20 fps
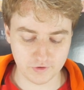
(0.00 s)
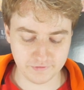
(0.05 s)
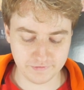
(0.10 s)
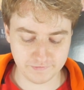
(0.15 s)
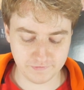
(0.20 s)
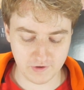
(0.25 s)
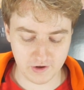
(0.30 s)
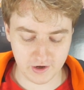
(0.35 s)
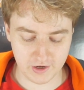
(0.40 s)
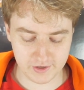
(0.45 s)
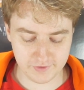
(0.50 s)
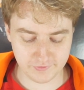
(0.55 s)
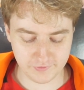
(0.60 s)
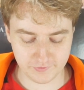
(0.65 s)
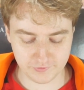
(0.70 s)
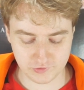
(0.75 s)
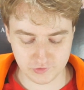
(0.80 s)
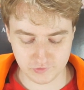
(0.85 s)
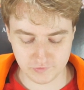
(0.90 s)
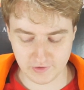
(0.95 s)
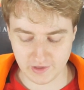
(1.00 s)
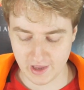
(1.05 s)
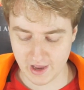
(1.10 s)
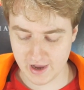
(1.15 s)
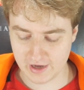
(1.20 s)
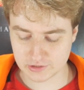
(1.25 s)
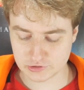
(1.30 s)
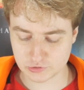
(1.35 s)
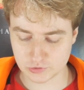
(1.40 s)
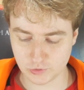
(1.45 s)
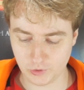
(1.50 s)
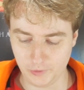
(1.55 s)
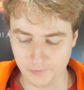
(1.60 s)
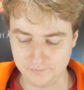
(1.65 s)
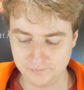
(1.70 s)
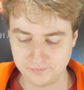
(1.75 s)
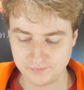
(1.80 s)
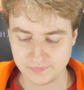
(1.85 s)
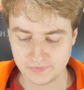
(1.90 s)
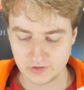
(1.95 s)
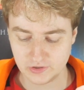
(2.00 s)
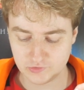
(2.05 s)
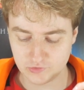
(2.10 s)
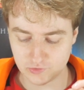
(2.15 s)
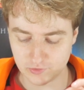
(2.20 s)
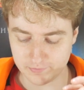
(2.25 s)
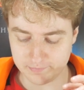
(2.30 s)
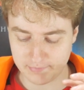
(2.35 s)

and 5 do the actual sort of